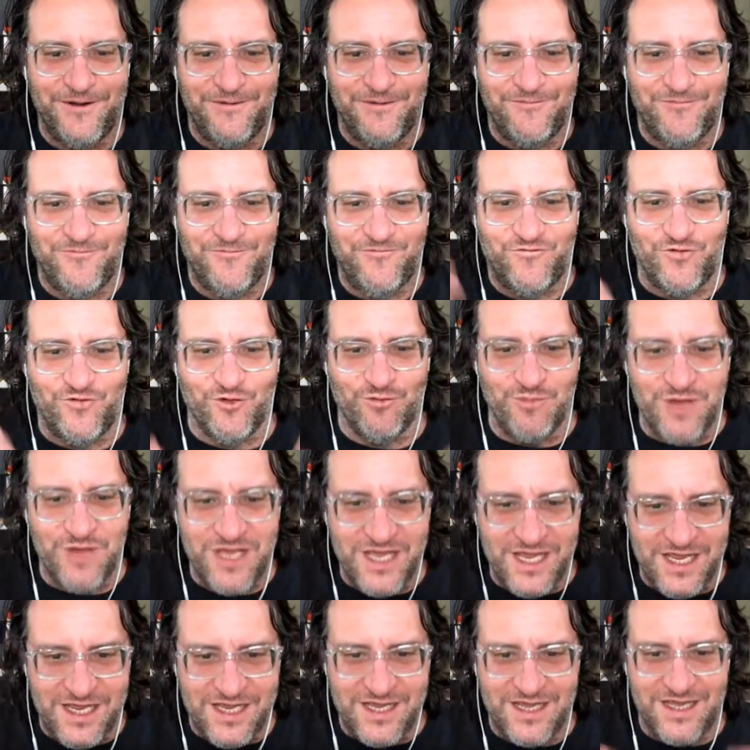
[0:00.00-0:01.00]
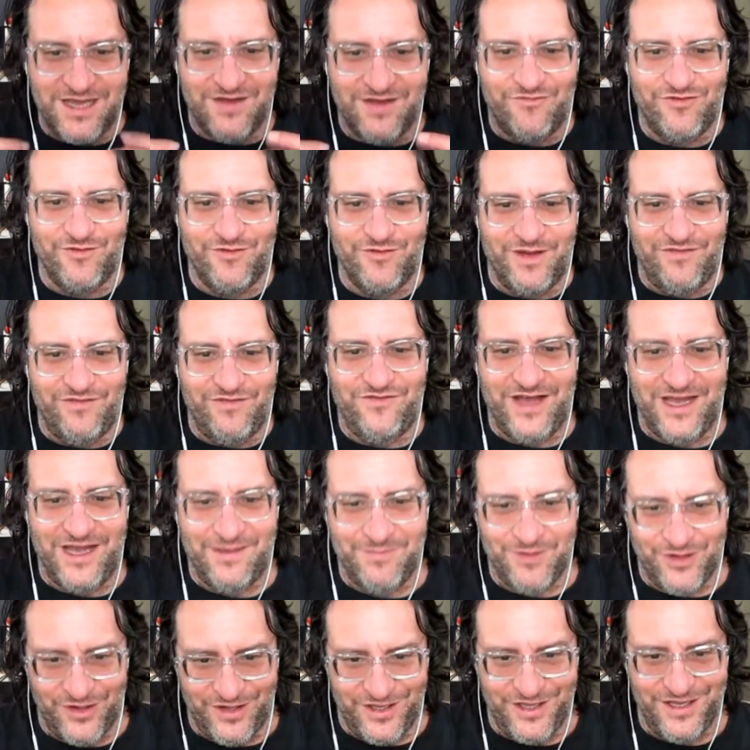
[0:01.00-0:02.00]
for me and for my
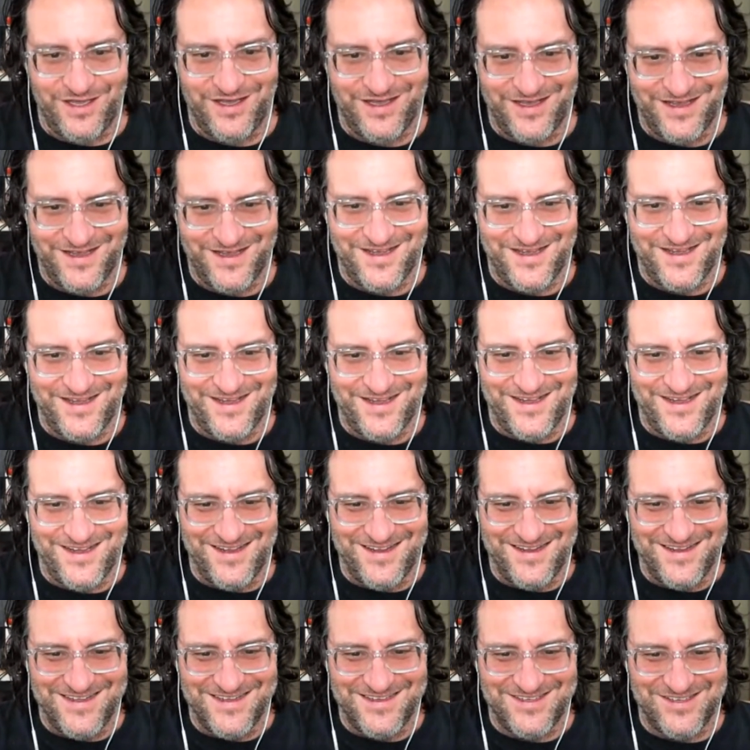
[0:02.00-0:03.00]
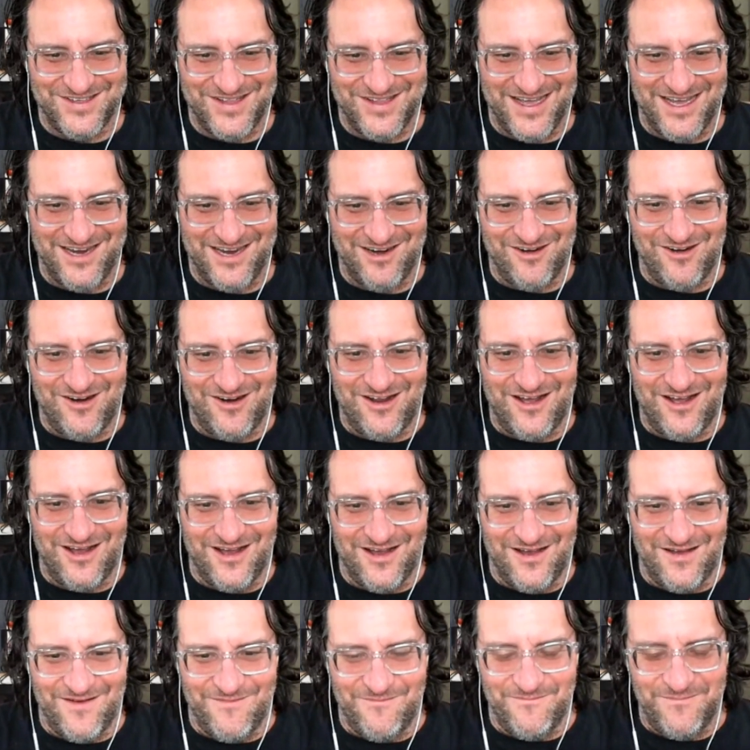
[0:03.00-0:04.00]
family so that
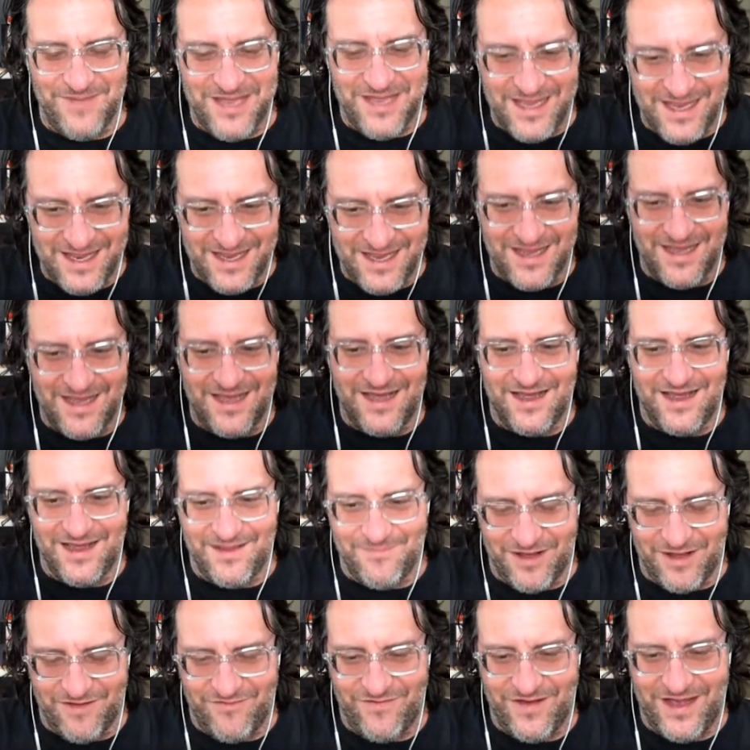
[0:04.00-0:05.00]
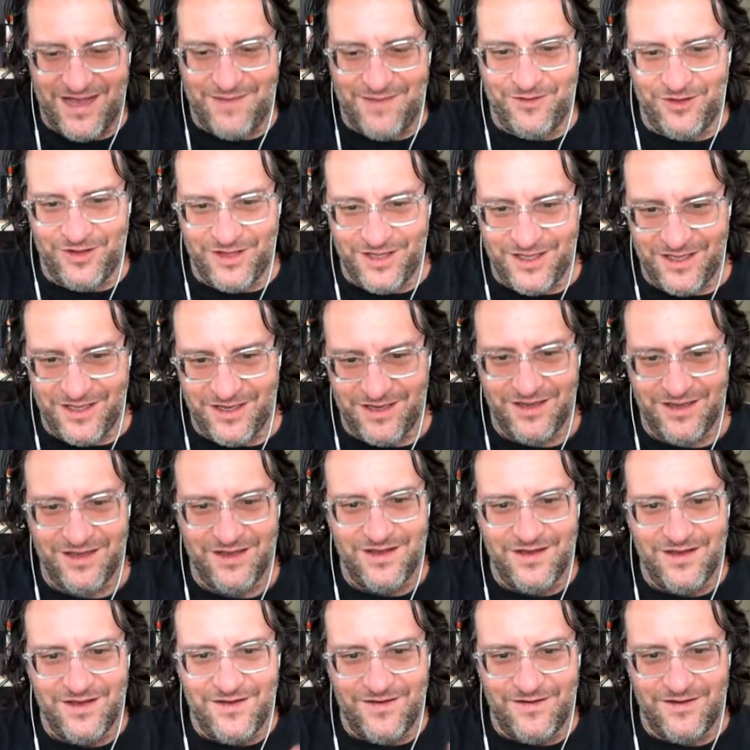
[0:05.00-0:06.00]
me, my family
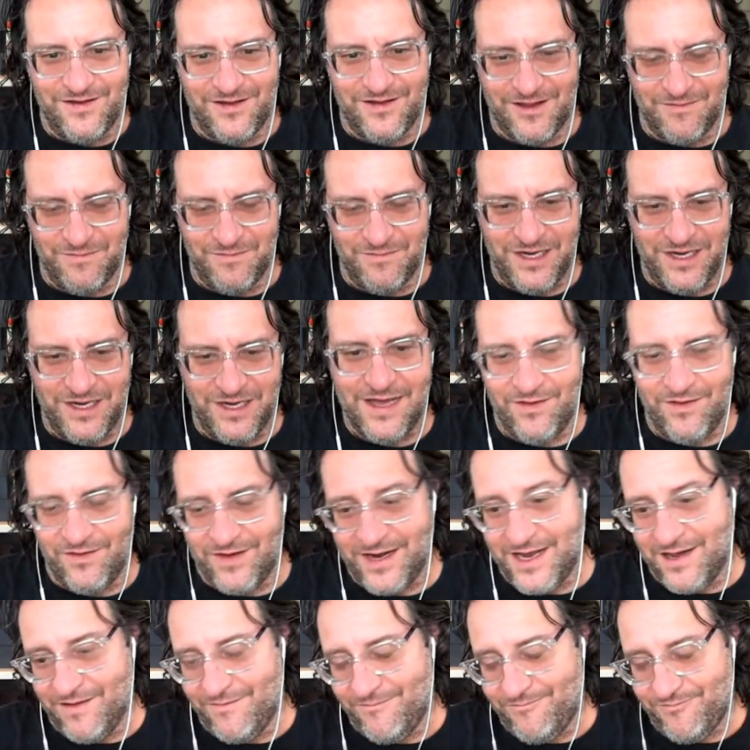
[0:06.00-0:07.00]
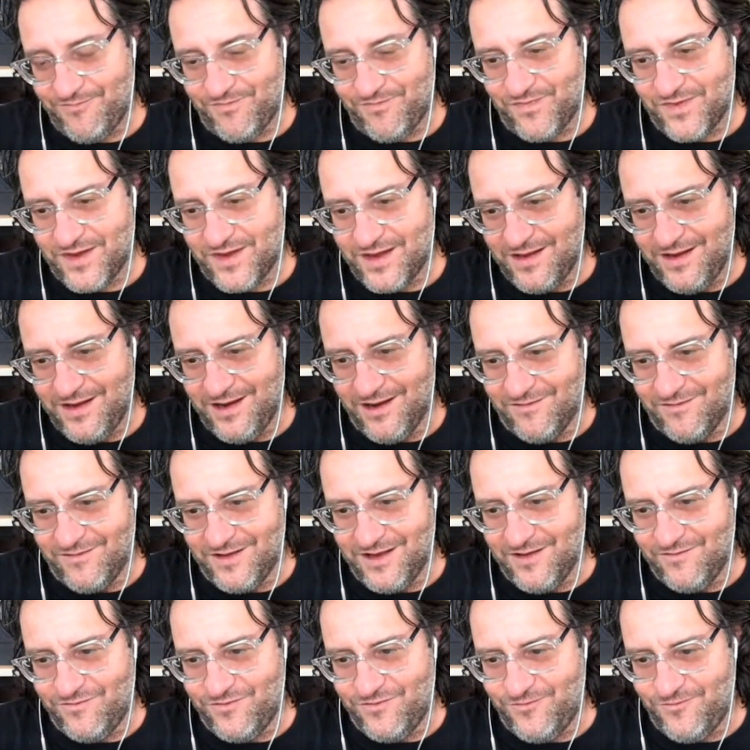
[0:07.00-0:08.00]
can be together. Now,
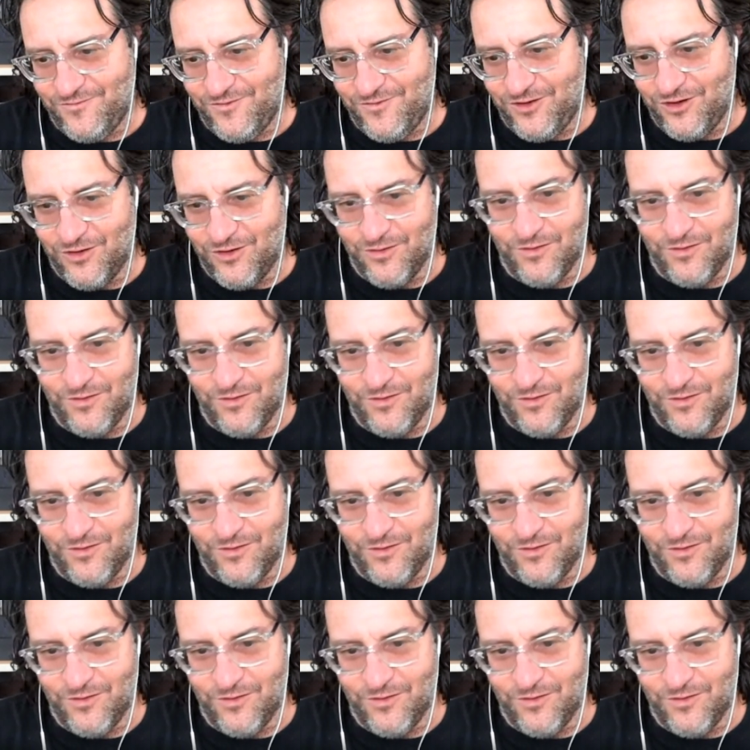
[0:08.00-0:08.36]
if you're